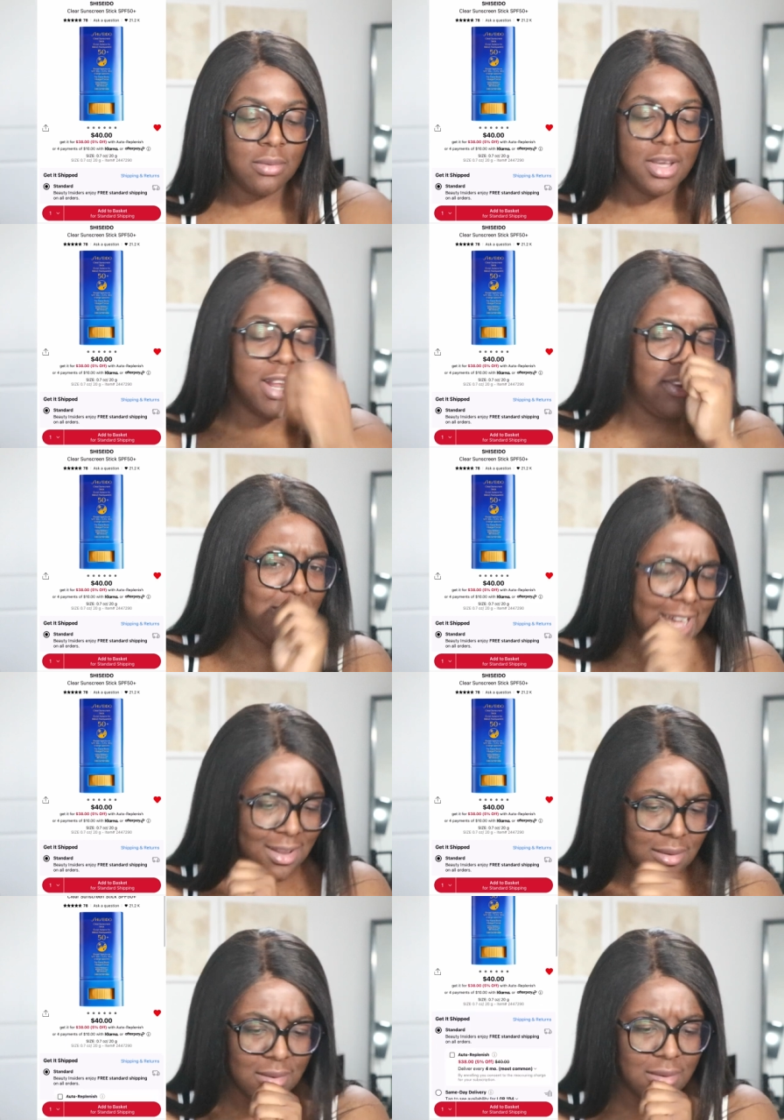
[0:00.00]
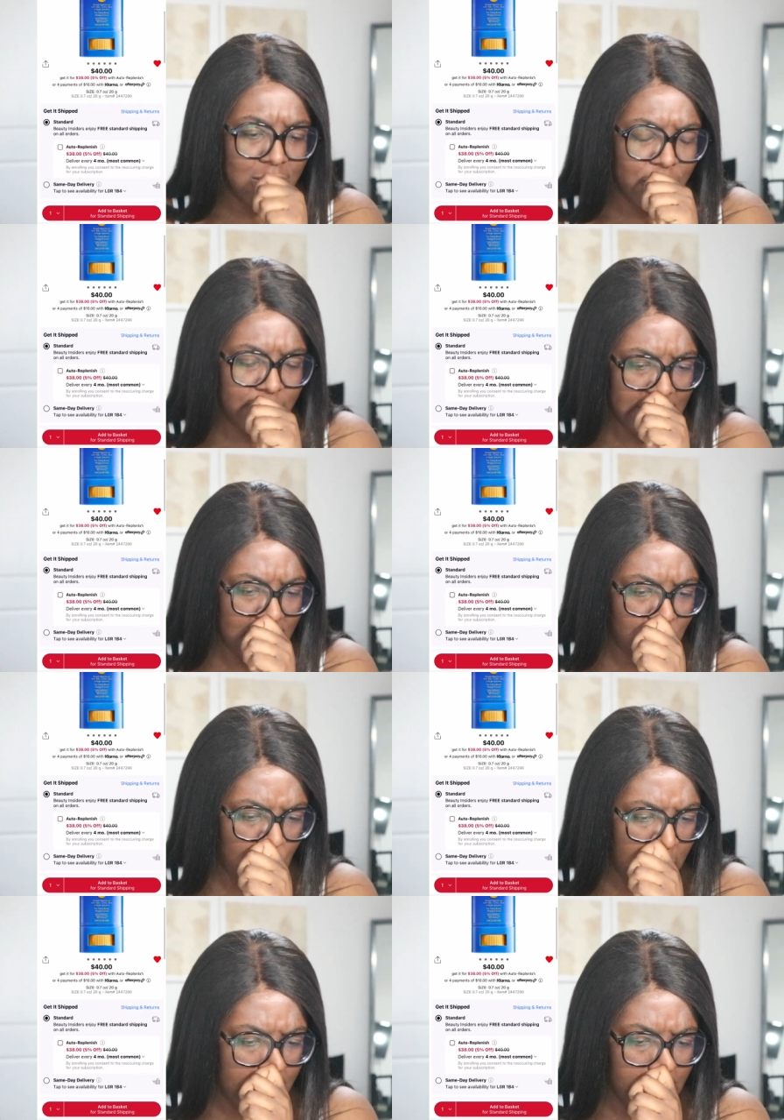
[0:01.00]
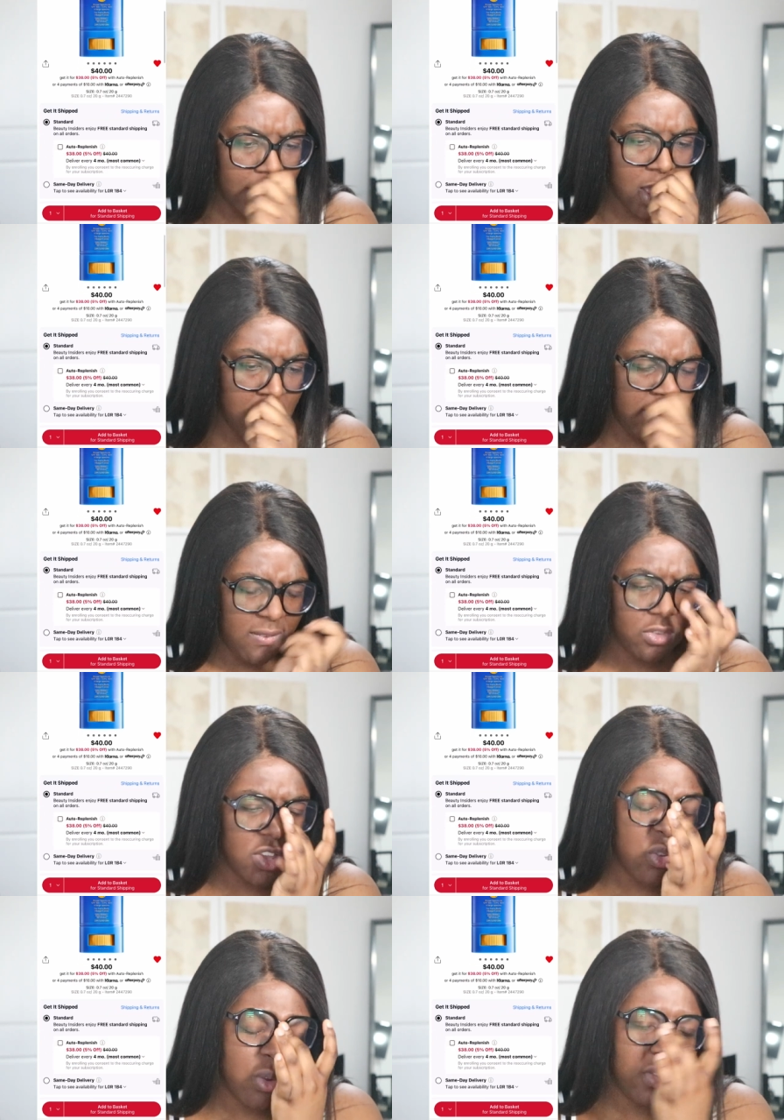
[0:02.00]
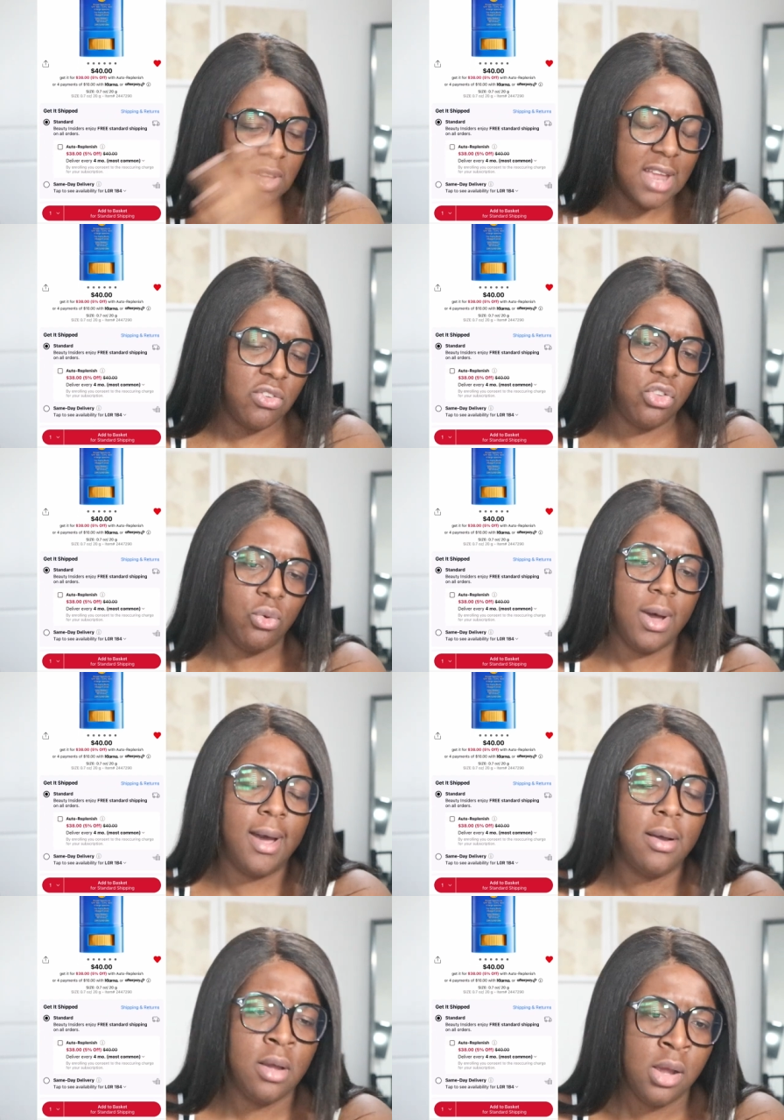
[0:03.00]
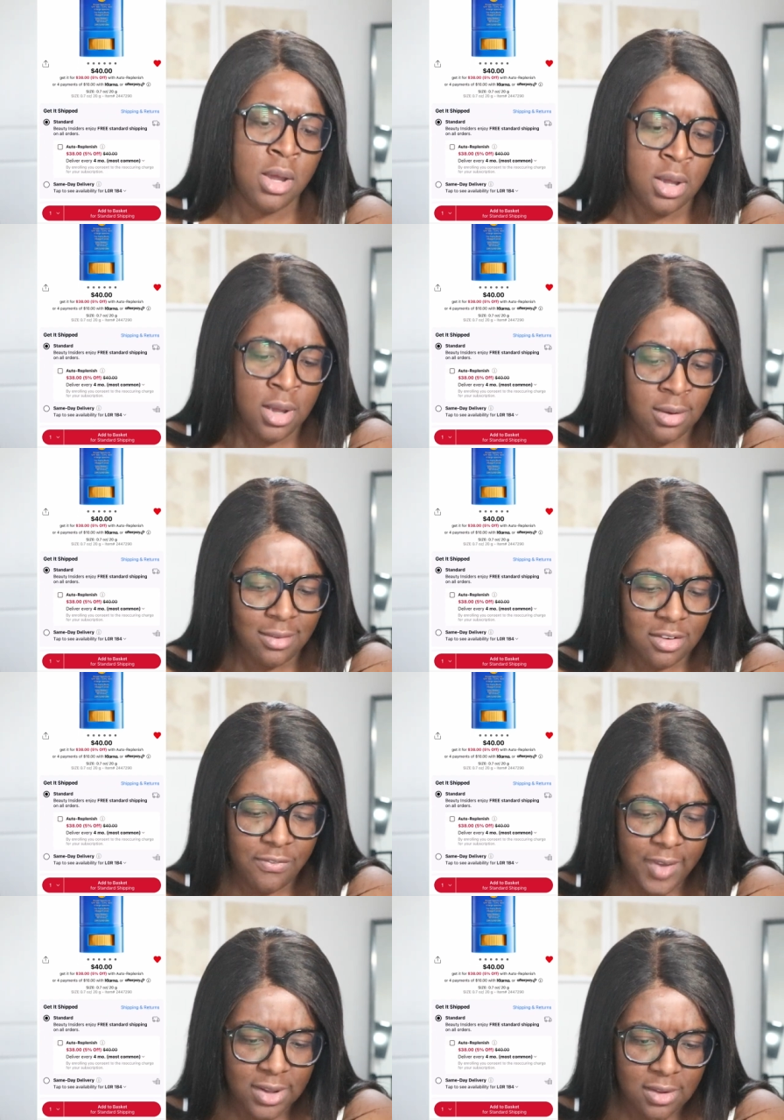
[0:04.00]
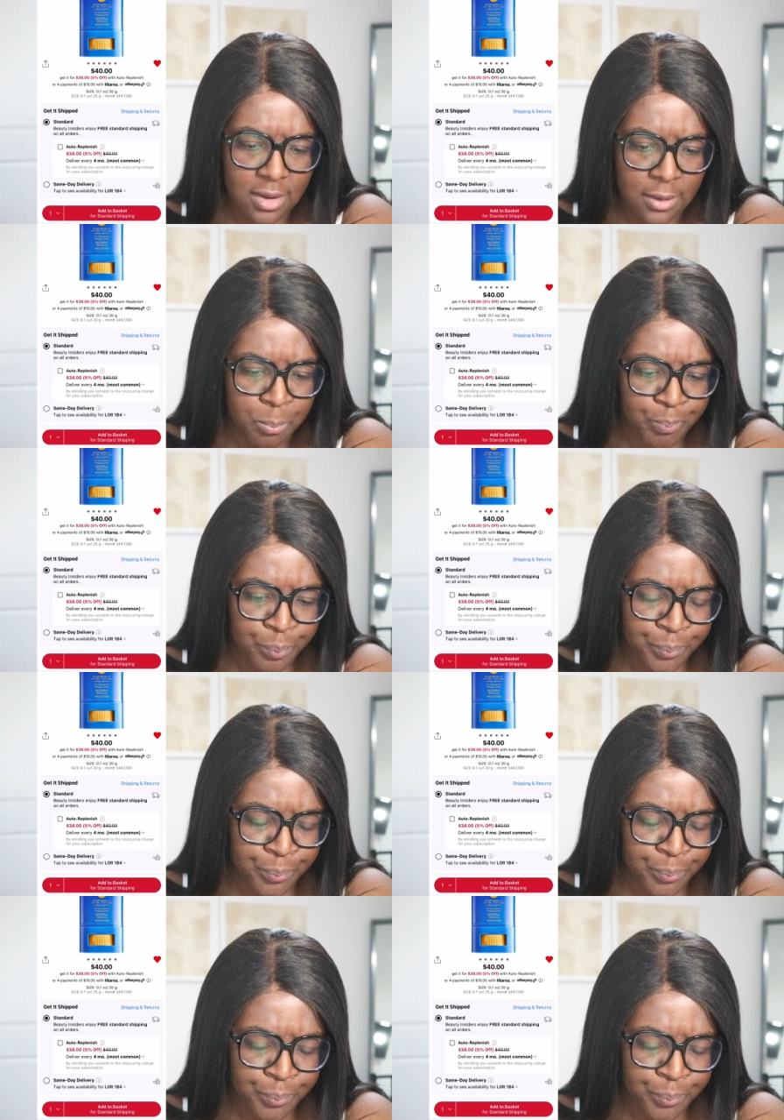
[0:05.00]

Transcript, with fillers: Can I do that? Or will it get too hot? If sunscreen gets too hot, does it affect the